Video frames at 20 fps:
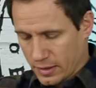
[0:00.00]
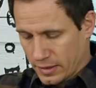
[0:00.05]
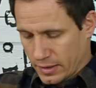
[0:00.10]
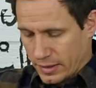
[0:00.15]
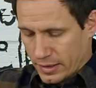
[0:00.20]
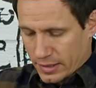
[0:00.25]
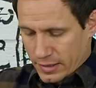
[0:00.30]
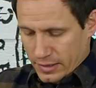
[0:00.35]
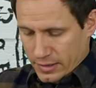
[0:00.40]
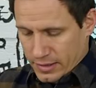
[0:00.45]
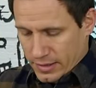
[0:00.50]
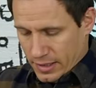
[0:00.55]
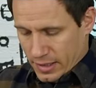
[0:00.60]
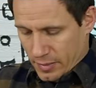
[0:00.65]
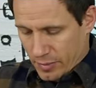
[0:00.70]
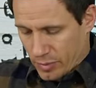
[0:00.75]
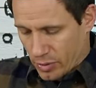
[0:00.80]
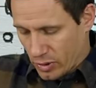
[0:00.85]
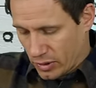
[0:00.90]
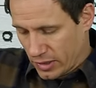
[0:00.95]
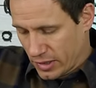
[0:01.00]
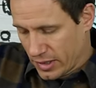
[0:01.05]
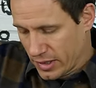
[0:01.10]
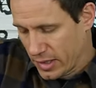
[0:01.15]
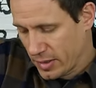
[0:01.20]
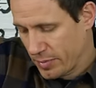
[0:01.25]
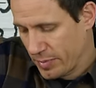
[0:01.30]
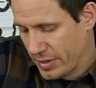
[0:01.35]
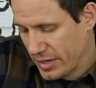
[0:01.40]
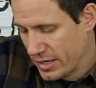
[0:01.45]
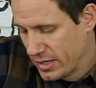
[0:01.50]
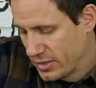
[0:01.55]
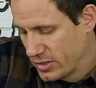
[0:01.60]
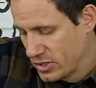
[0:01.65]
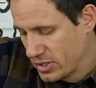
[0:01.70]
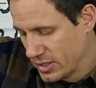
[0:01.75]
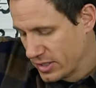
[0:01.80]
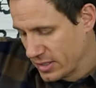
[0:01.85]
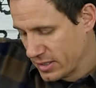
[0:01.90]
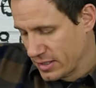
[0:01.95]
is uh, pulling the
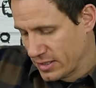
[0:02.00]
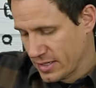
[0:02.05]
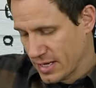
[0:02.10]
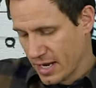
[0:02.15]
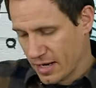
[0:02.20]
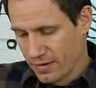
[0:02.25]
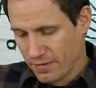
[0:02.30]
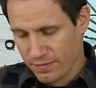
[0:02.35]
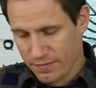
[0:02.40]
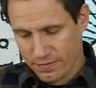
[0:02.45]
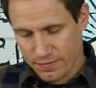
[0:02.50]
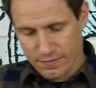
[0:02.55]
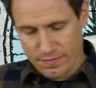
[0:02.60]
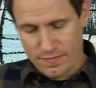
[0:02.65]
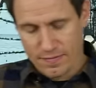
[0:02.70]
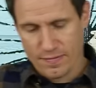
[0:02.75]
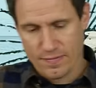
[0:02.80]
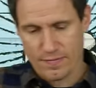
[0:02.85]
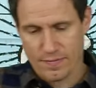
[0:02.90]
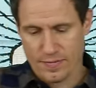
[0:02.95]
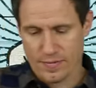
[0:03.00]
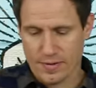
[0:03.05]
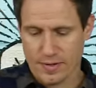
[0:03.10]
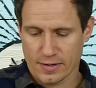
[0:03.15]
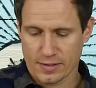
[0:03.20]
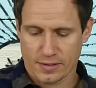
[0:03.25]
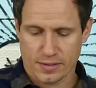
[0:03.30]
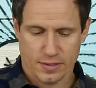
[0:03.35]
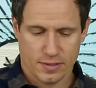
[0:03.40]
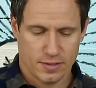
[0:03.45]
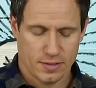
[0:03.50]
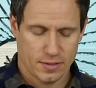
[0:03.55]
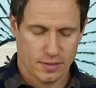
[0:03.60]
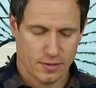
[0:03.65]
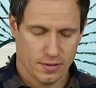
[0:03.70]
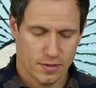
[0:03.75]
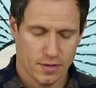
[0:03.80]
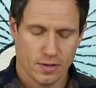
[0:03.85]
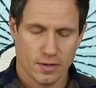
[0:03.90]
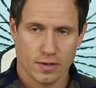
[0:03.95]
peaches out of this
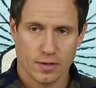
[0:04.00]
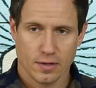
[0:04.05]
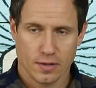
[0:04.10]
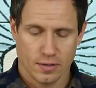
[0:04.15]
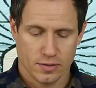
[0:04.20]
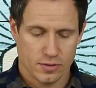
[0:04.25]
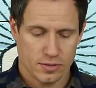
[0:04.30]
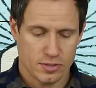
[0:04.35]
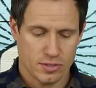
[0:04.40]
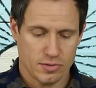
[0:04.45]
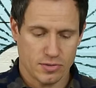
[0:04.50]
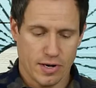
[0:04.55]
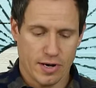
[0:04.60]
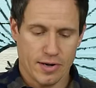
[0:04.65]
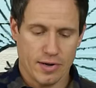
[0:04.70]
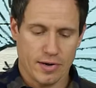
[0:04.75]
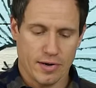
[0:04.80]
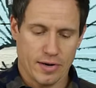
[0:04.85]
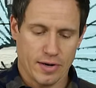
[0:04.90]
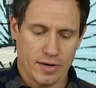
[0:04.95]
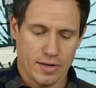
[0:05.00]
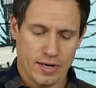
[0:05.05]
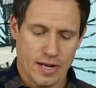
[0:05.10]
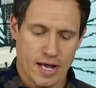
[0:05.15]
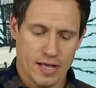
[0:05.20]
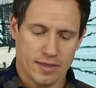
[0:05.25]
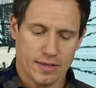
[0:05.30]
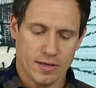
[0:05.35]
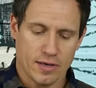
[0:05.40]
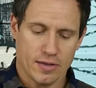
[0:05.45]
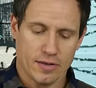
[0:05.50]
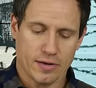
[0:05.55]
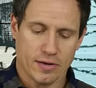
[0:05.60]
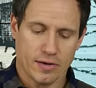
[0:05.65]
strainer and not the other